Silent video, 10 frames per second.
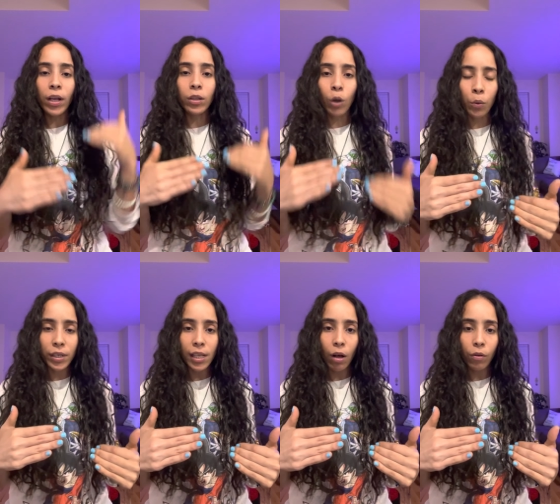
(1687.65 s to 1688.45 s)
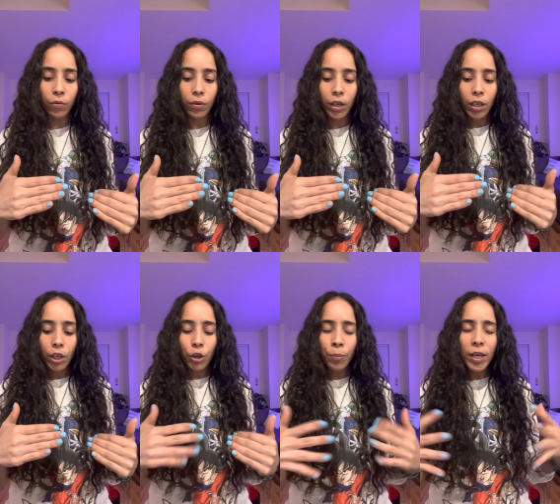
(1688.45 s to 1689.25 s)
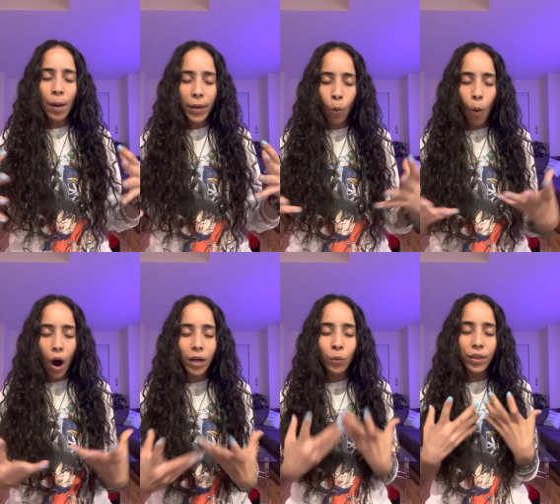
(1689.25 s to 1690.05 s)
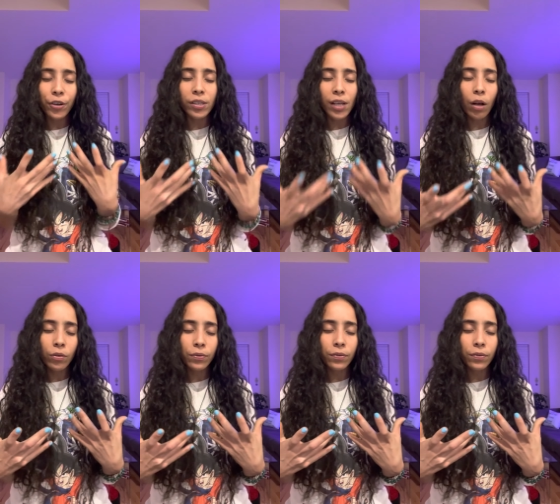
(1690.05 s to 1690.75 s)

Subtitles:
and lower self. You're becoming one with yourself.